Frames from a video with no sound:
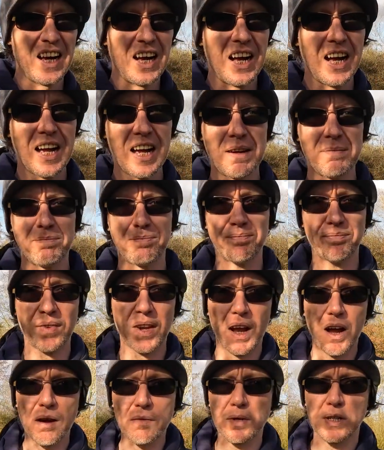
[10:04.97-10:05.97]
I'm
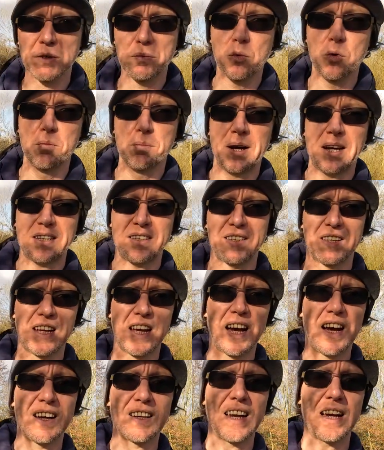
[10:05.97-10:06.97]
going to walk back to the
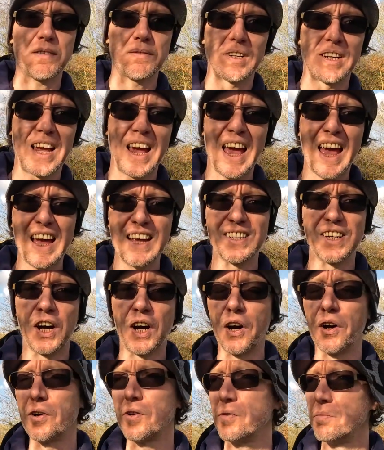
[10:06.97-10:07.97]
car now. I'm going to head
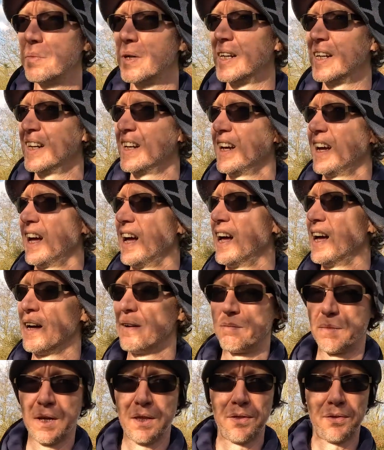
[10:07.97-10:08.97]
home
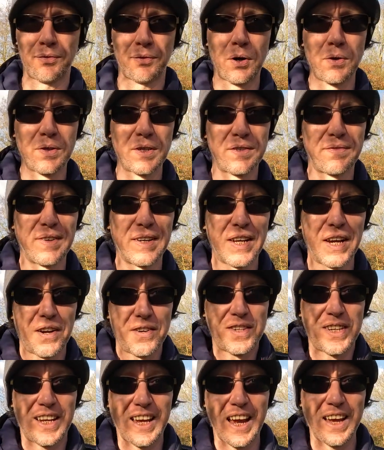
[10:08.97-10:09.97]
and throw this video
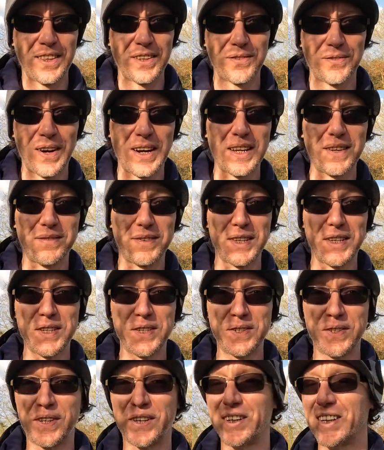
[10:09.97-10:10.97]
together ready for
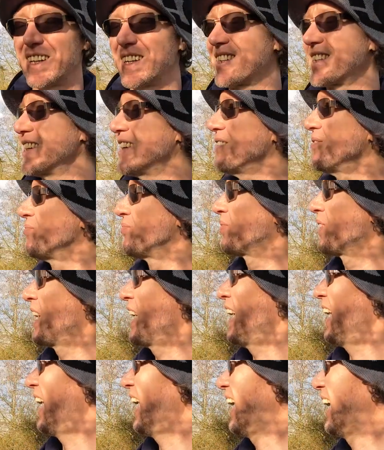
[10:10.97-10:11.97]
you guys.
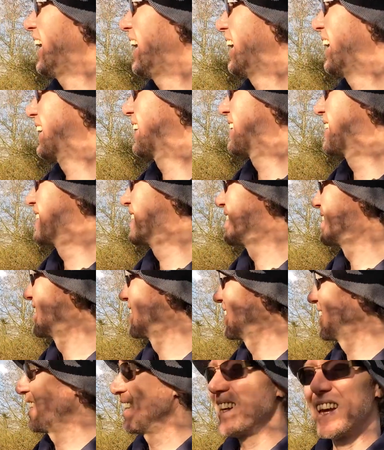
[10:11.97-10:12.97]

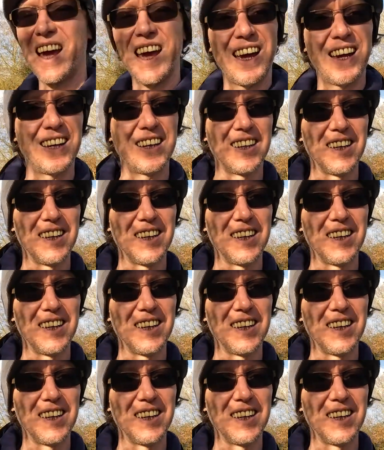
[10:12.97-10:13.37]
And yeah,